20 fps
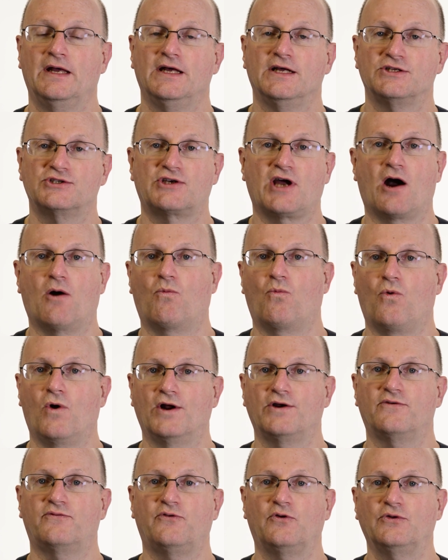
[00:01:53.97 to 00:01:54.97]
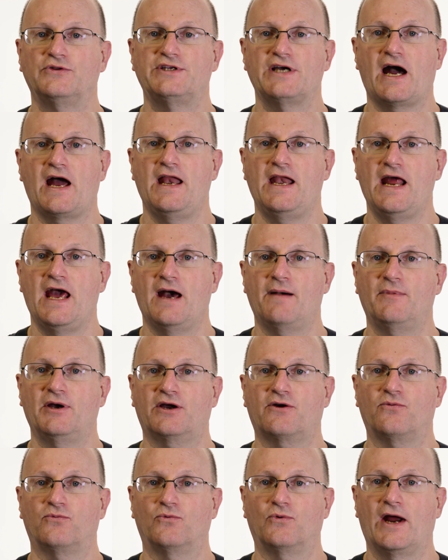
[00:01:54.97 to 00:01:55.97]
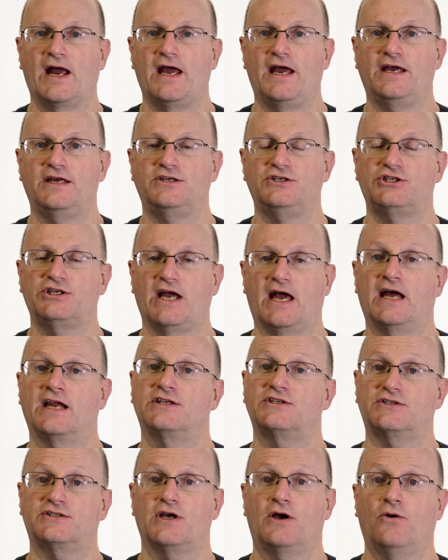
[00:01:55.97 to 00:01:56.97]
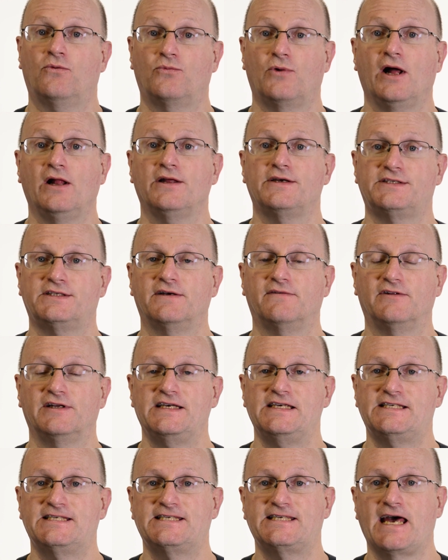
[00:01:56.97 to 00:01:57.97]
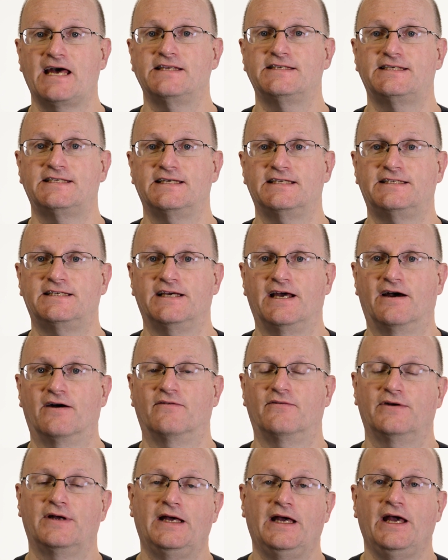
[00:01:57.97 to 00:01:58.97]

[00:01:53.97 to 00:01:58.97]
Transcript: It's got wonderful dynamic range and it's relatively sensitive.